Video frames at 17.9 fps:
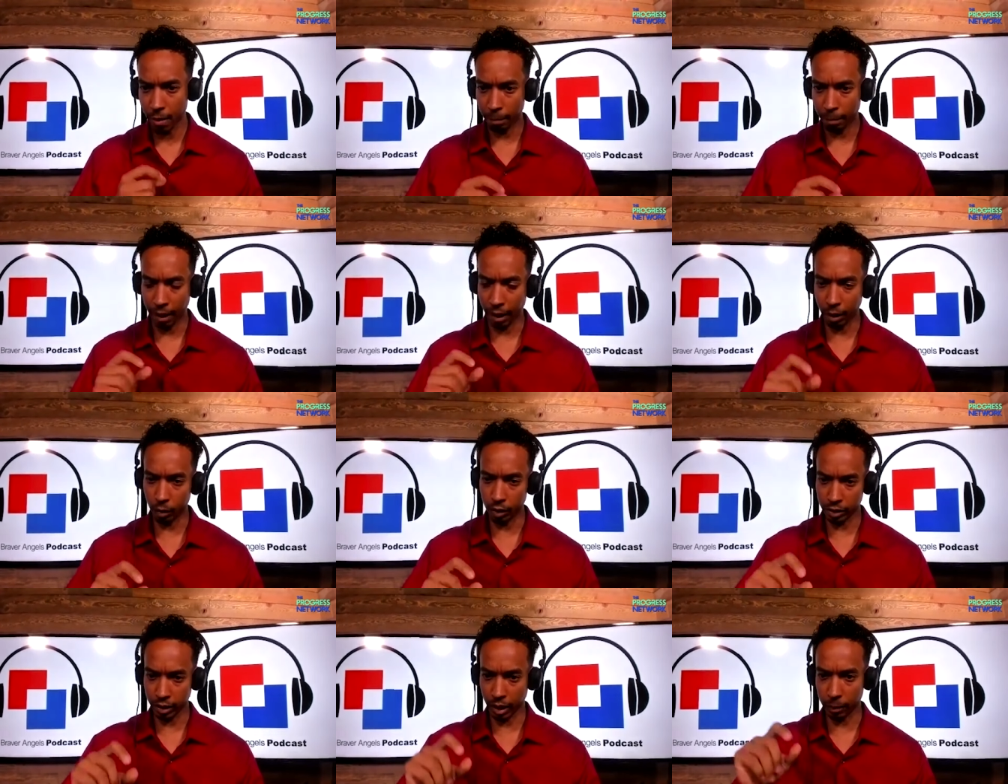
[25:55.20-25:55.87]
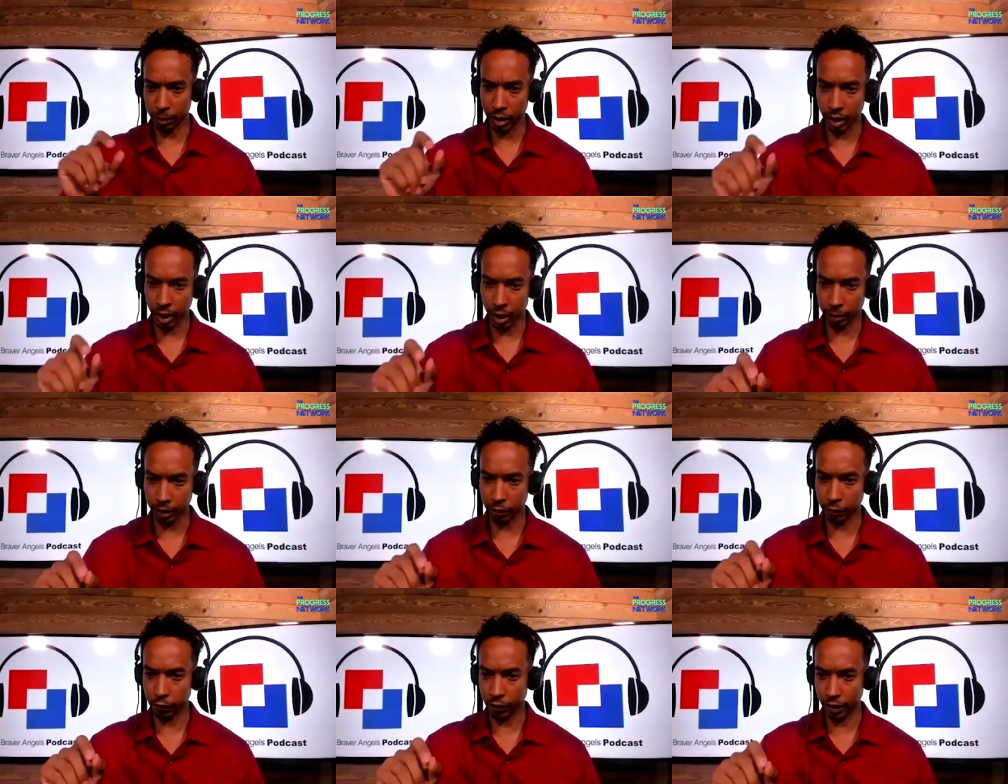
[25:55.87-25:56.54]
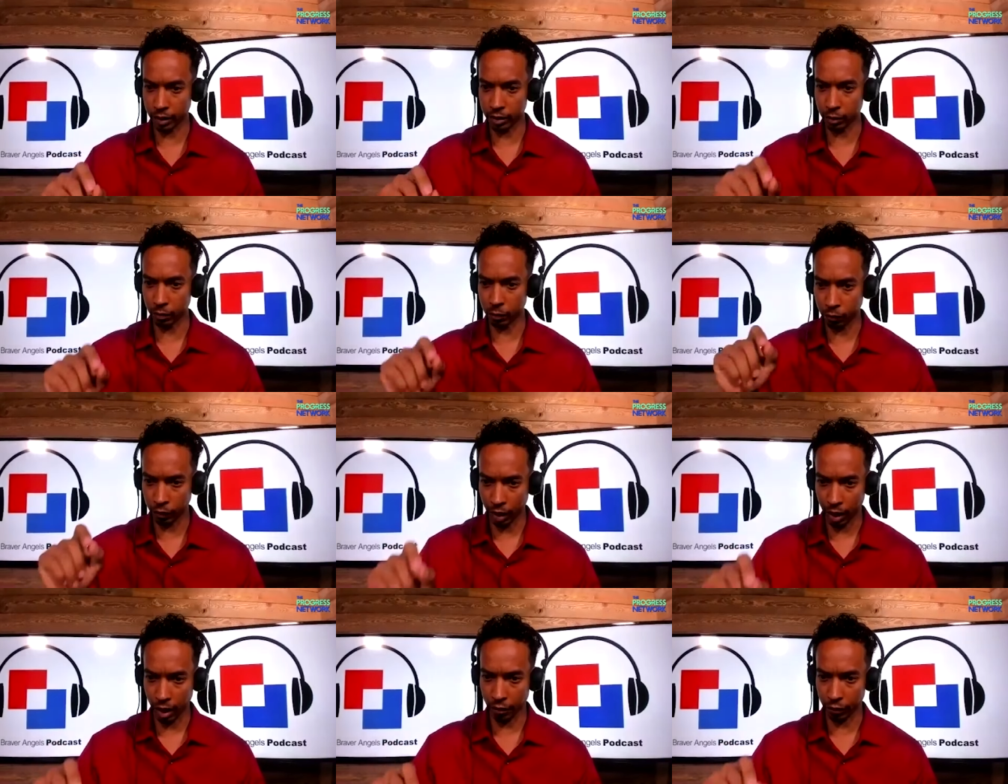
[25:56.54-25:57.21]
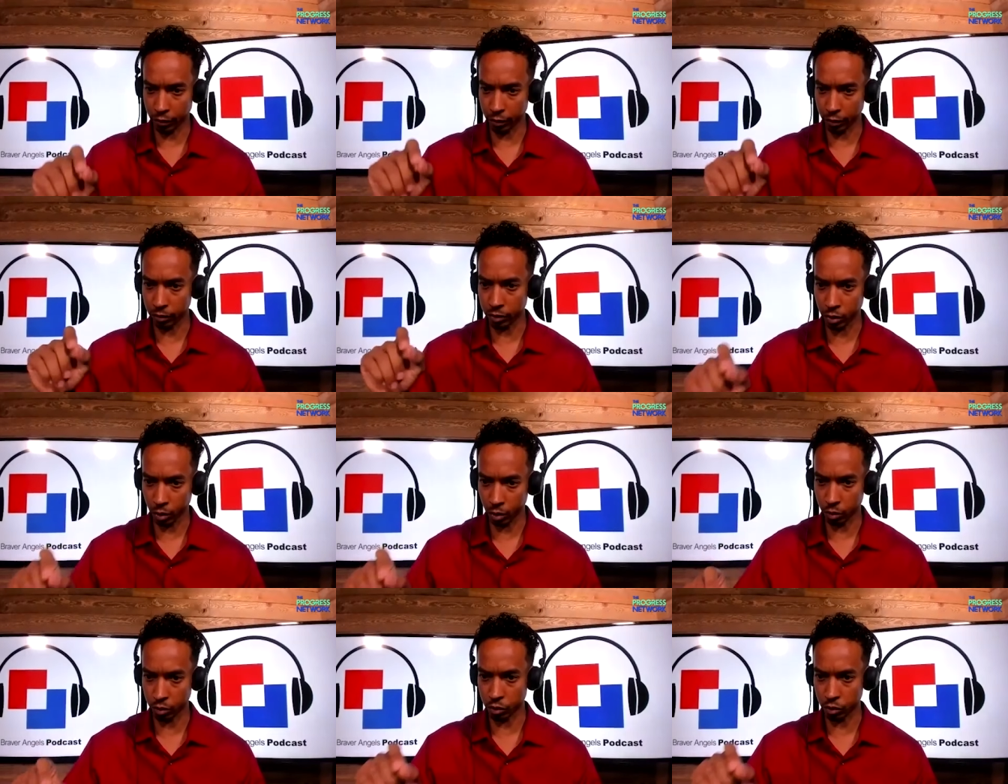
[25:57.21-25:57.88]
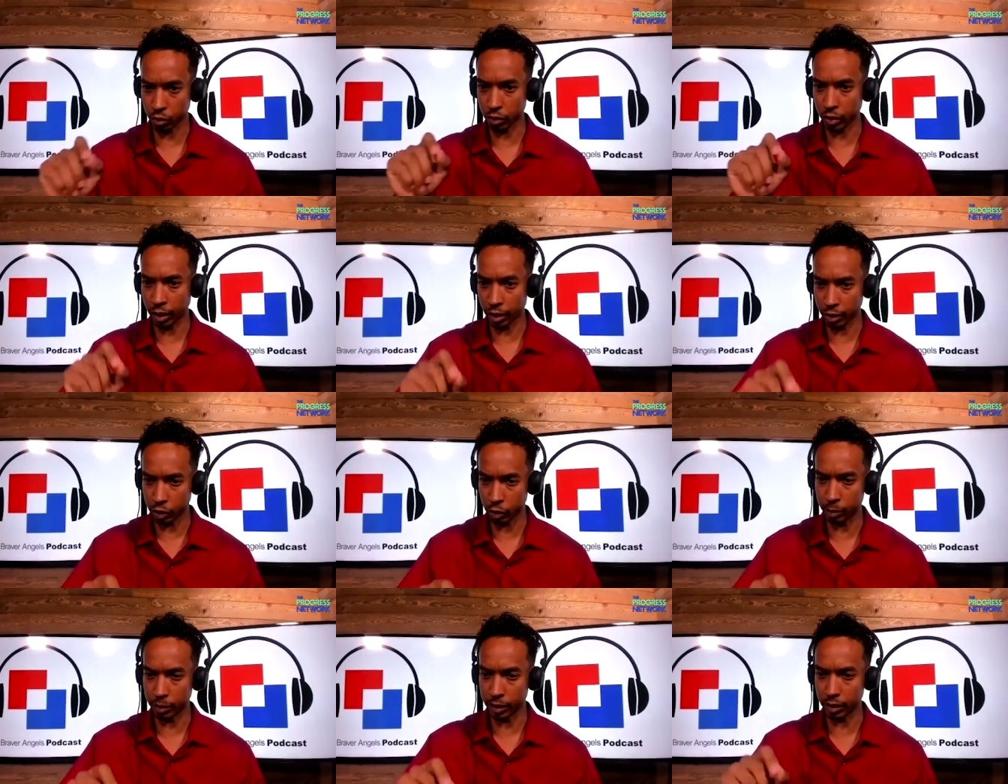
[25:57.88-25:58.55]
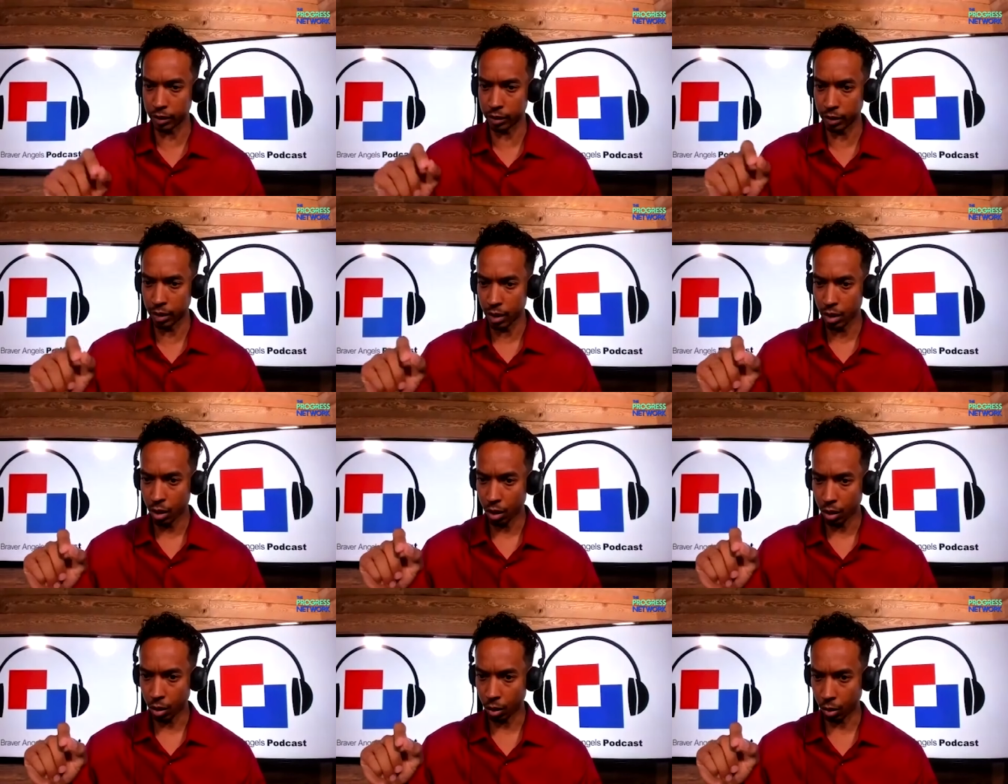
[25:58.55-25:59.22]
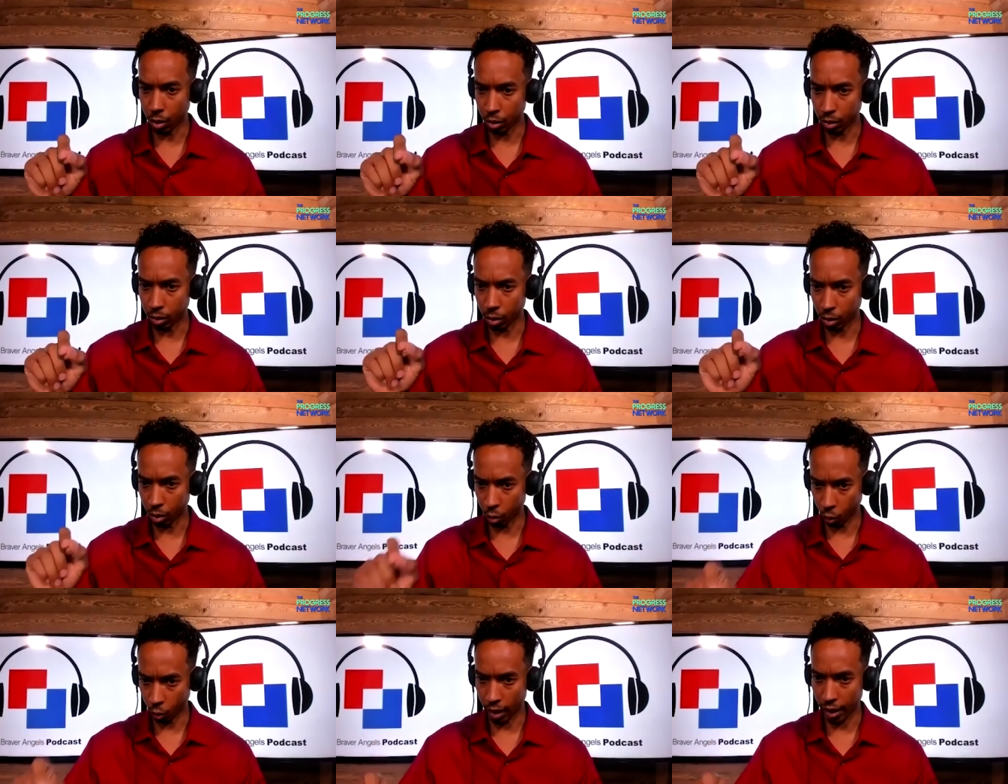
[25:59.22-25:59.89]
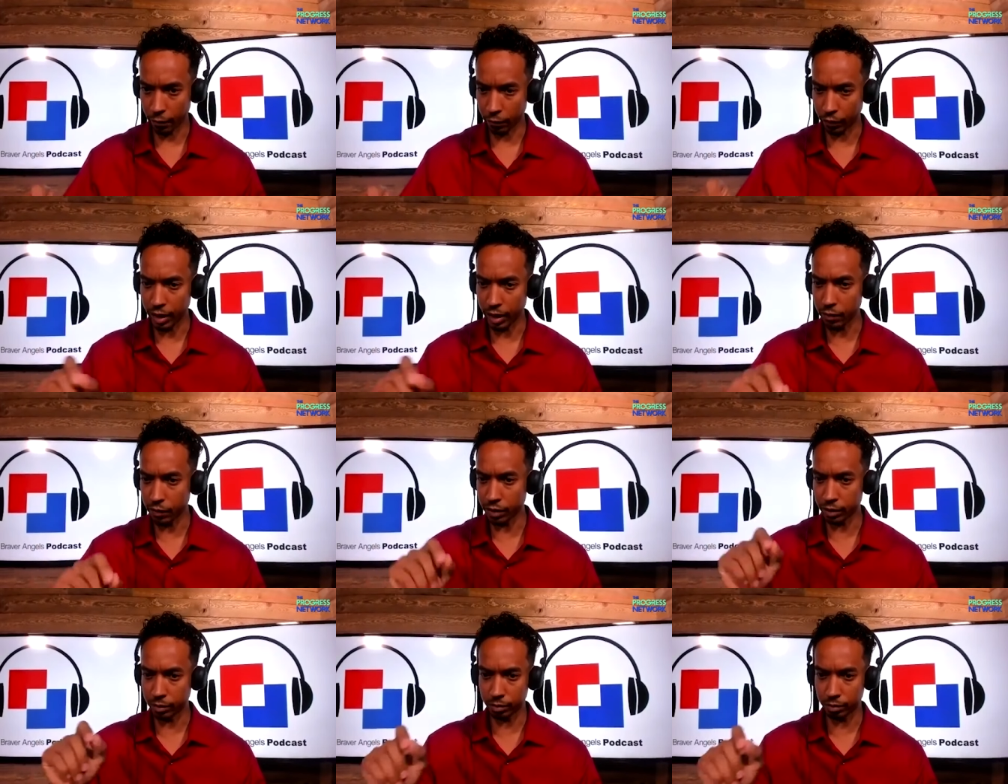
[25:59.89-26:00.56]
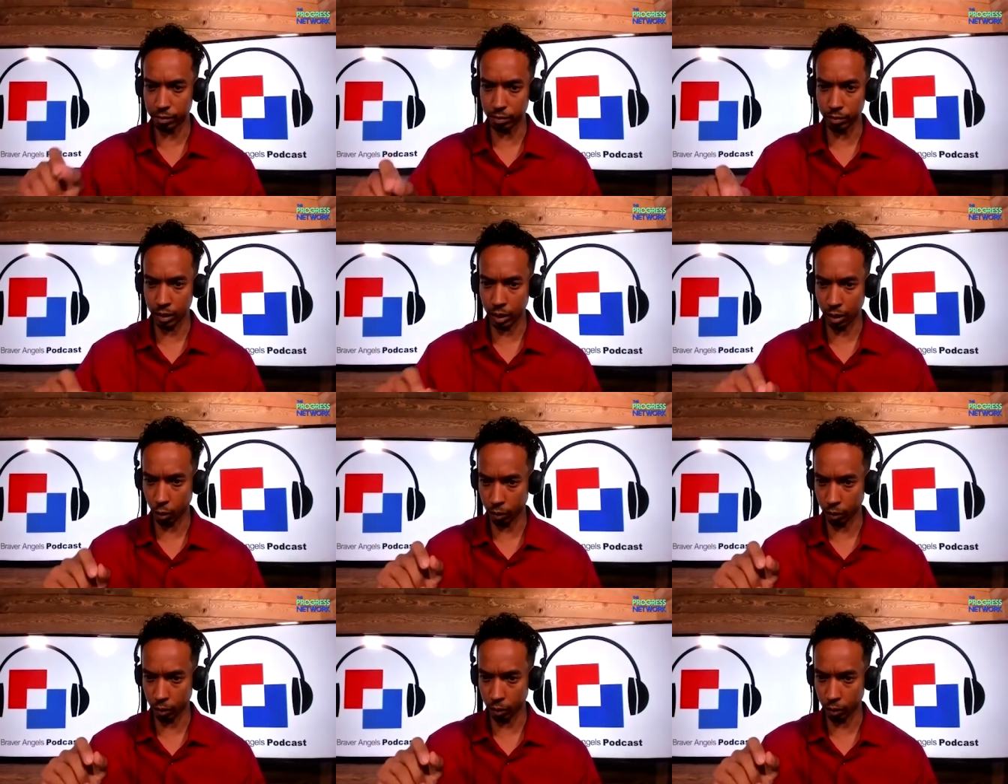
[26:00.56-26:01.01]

by which i become an effective father or soldier or husband or, or wife and even you know